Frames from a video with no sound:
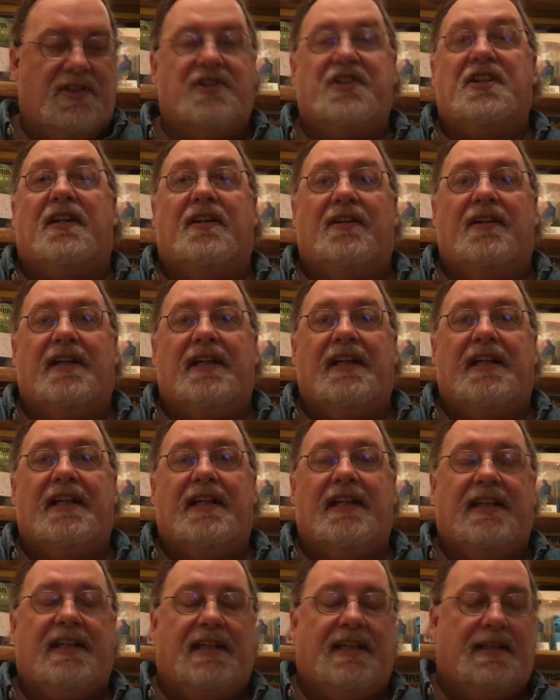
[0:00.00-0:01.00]

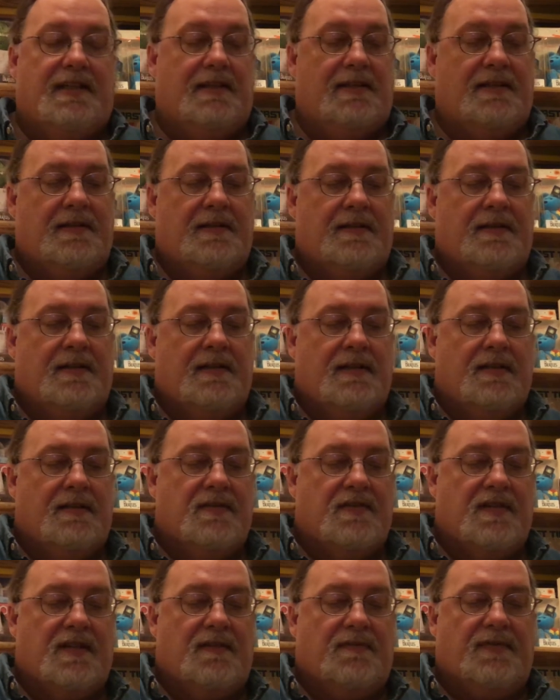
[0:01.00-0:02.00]
Sheridan and
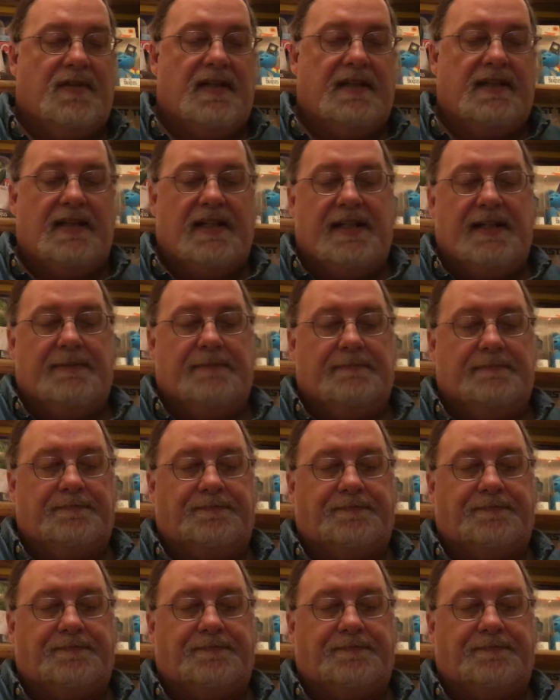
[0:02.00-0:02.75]
stuff like that.